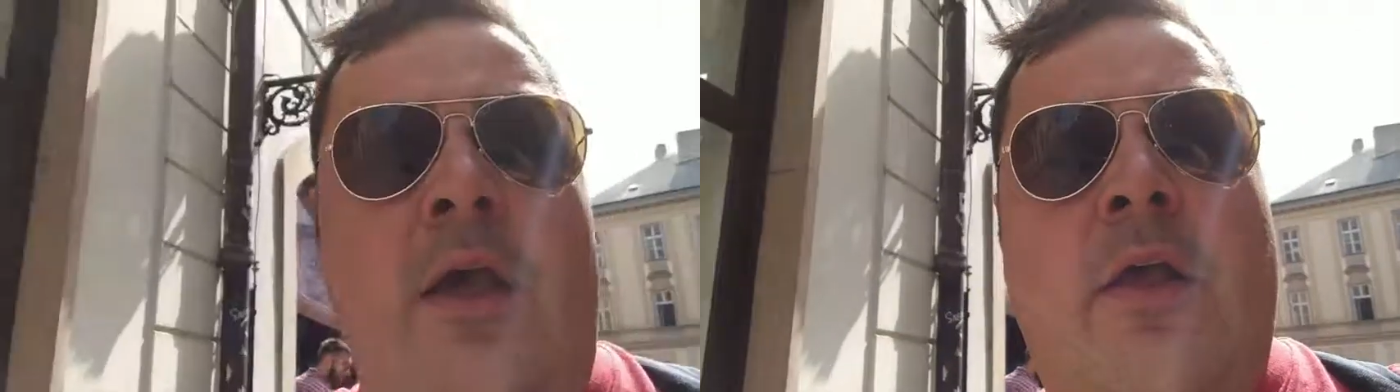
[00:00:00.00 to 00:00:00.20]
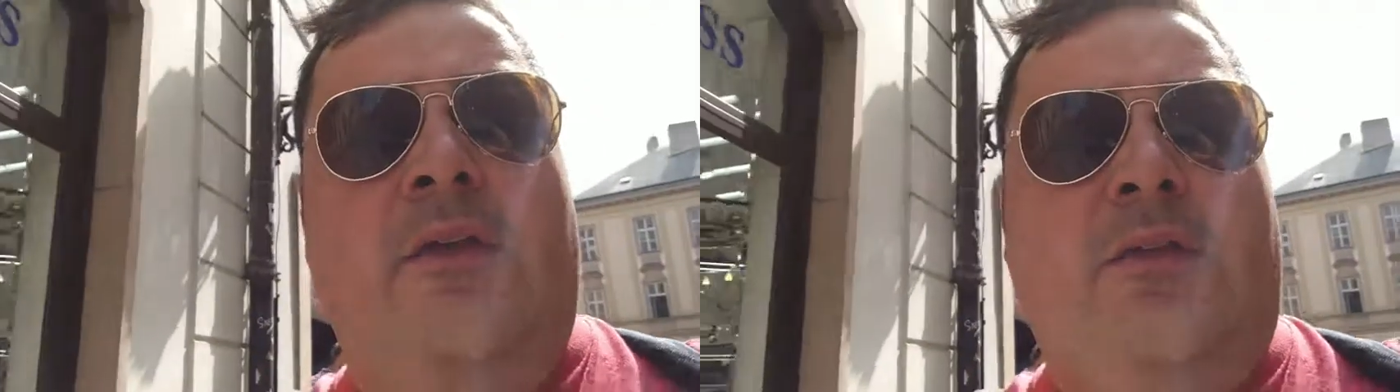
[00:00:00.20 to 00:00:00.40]

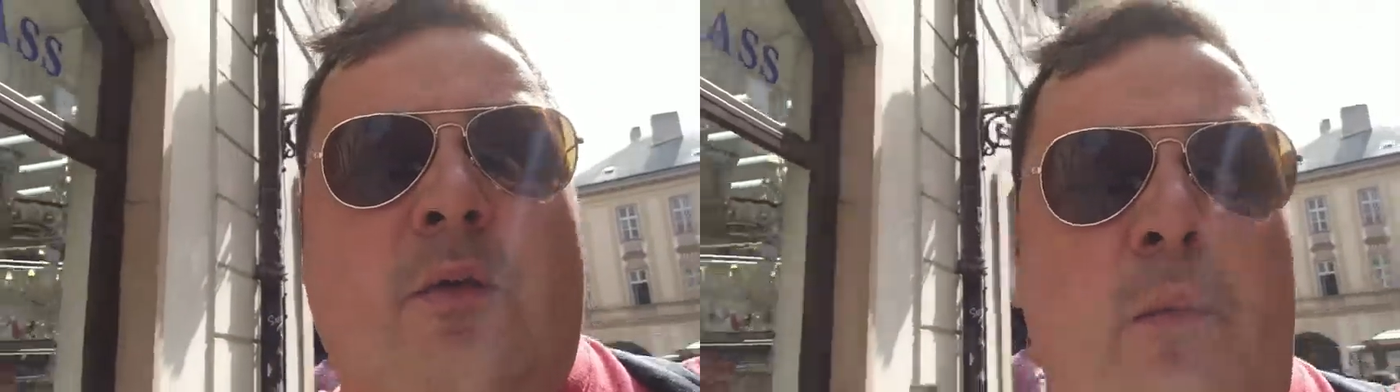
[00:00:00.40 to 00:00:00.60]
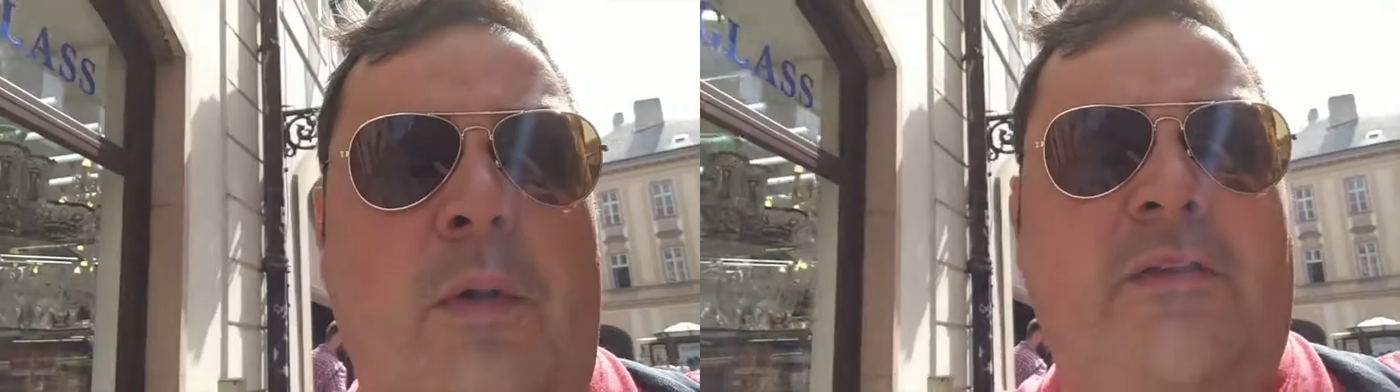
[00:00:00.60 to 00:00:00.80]
So
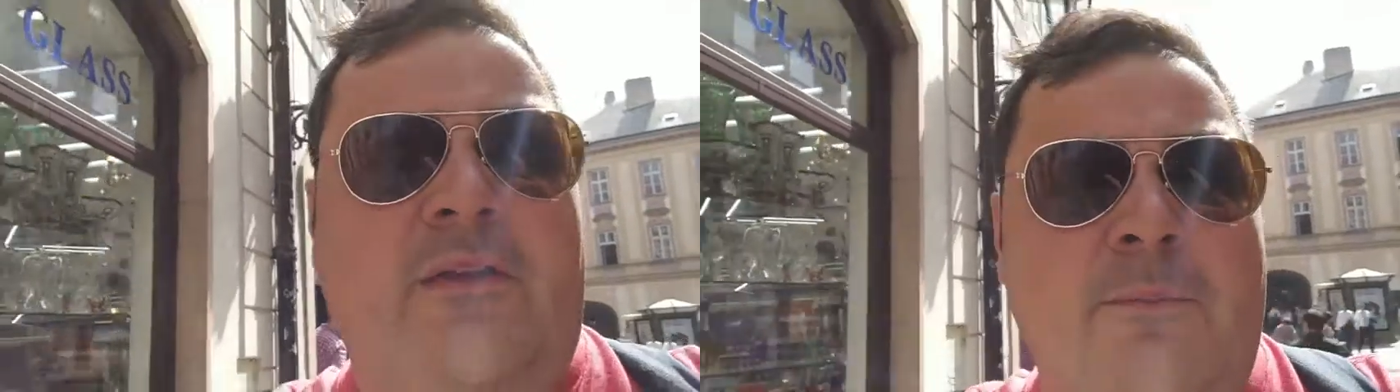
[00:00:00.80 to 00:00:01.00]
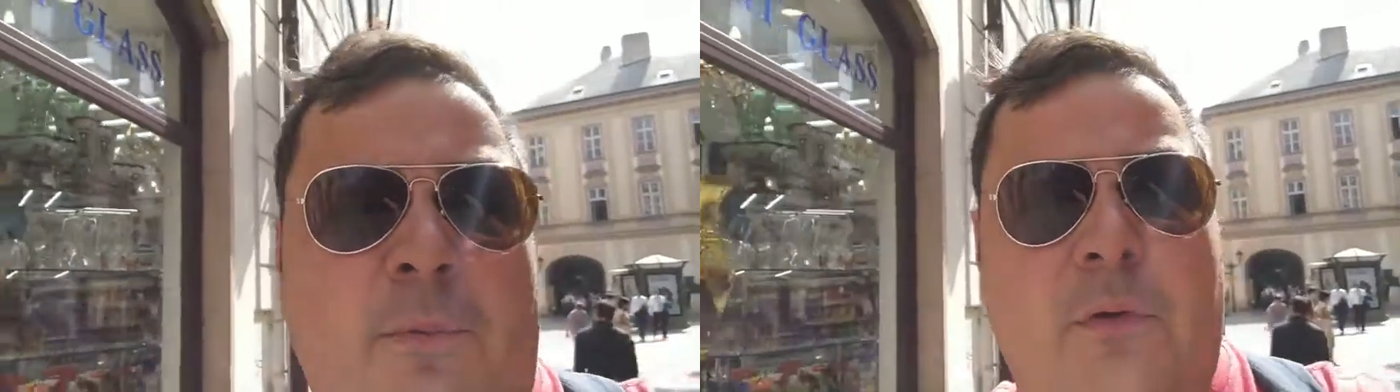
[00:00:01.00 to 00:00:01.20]
what's
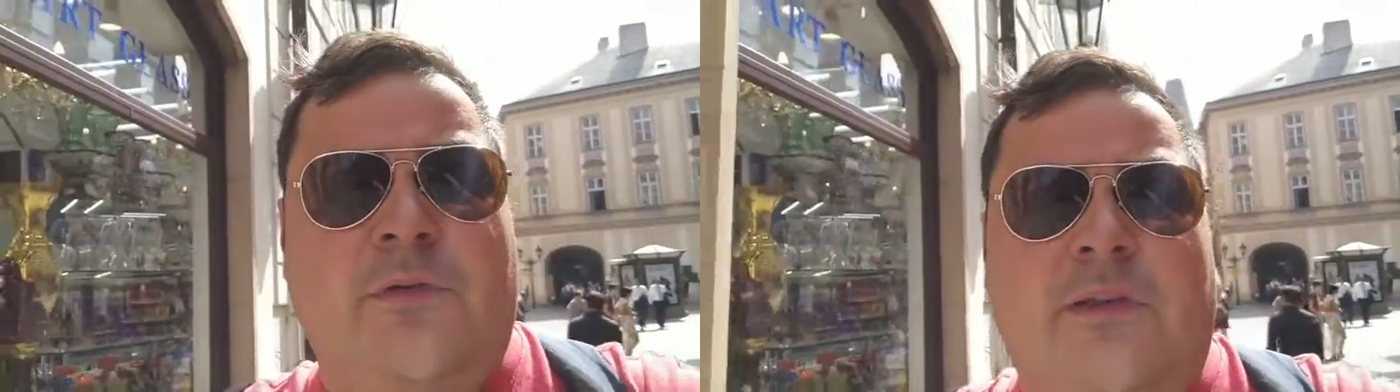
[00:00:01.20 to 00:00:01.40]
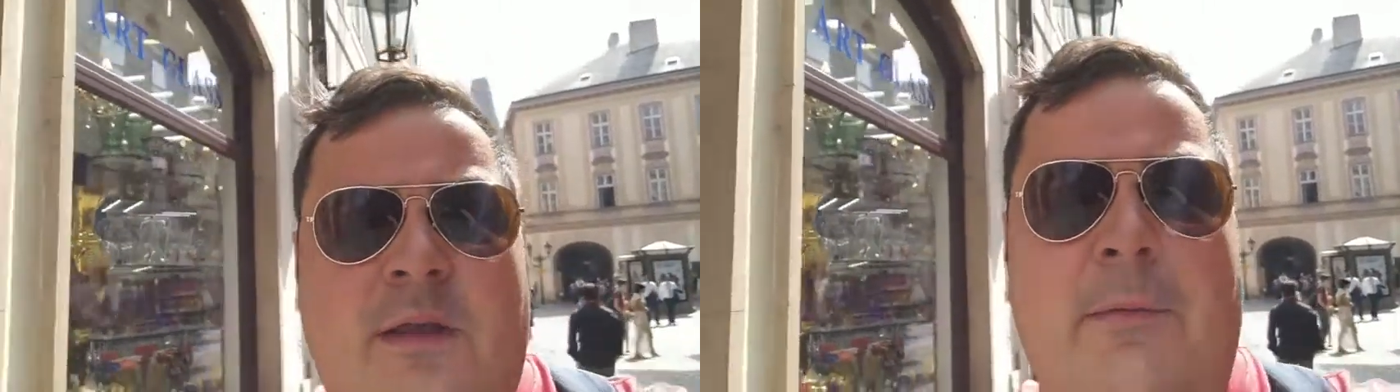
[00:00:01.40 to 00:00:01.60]
important
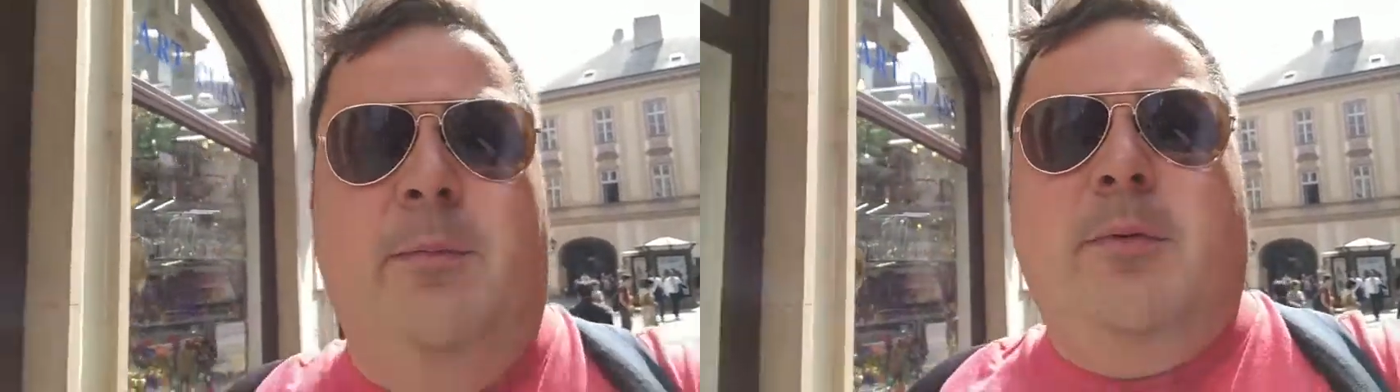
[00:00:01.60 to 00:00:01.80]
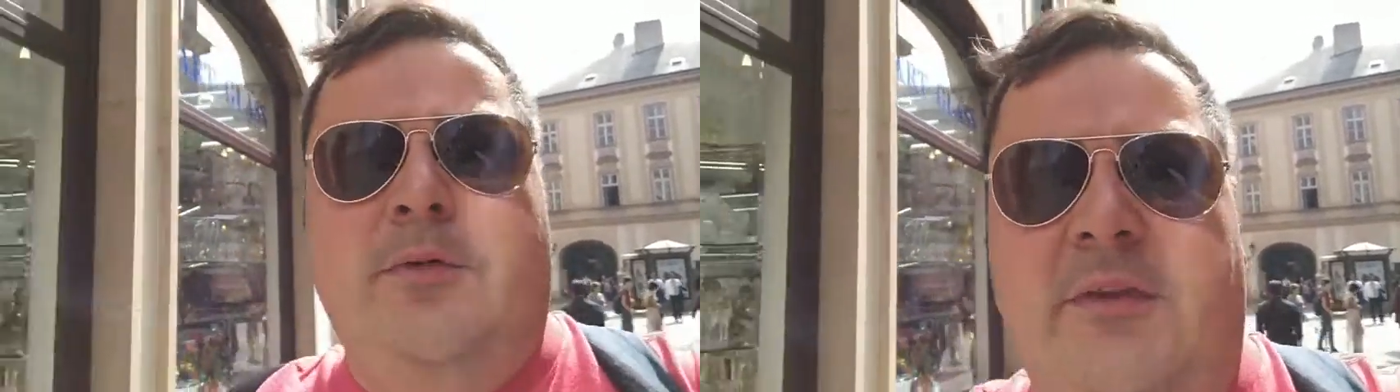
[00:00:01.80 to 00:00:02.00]
about
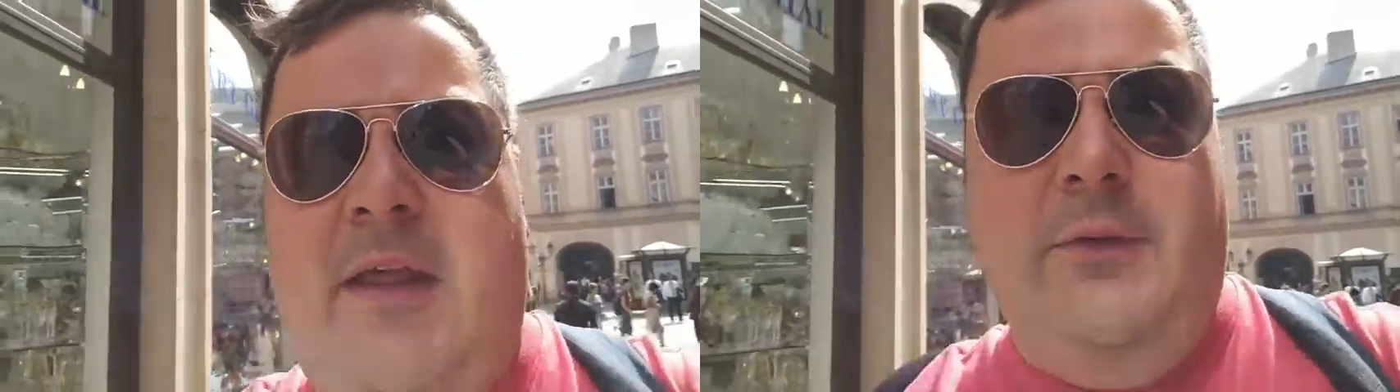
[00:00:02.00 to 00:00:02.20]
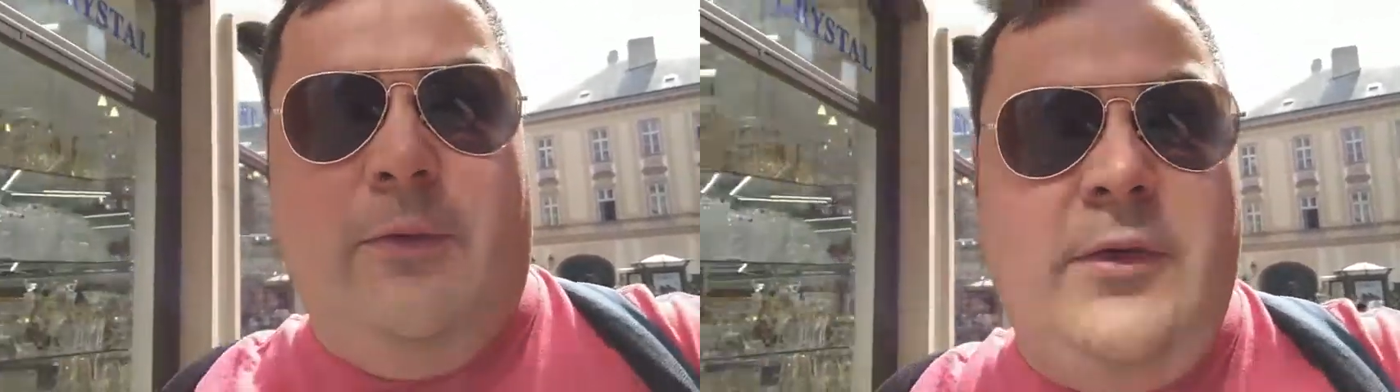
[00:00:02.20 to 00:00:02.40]
Bolzano?